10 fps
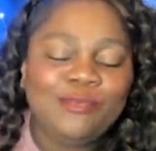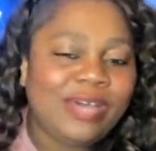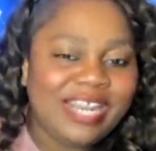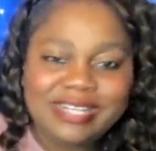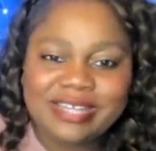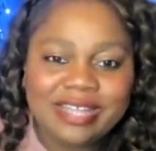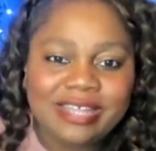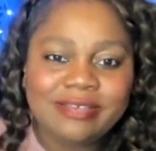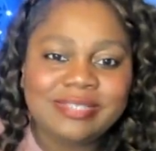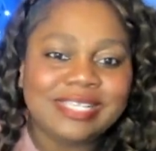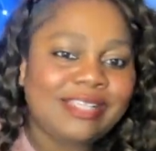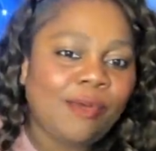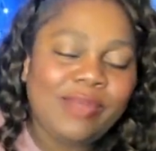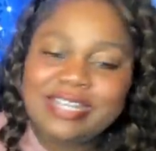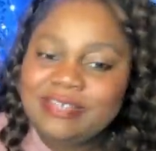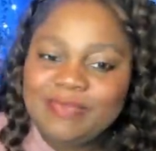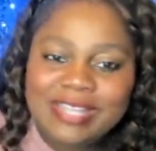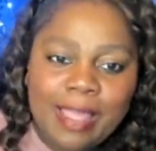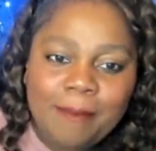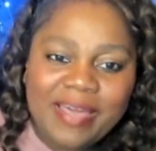want it to close because I wanted to be
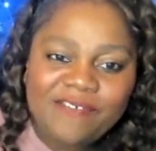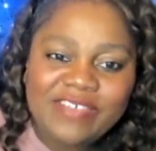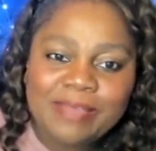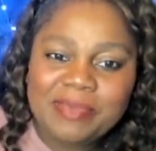like Buffy, and